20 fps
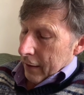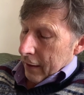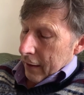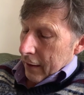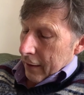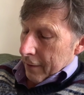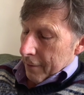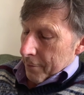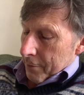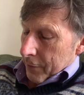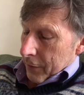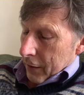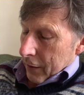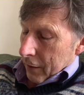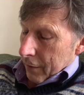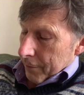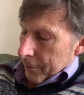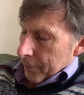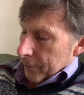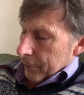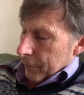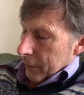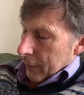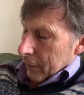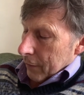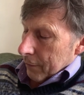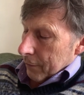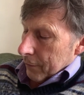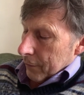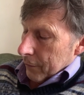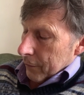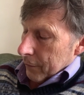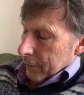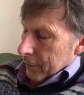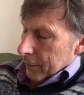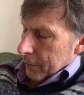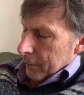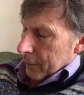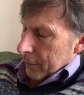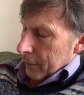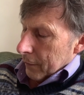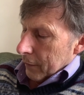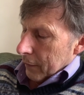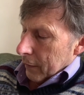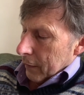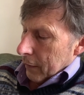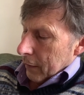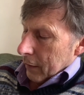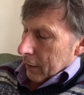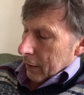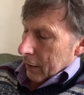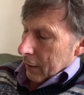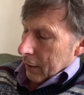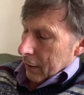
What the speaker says: [no speech]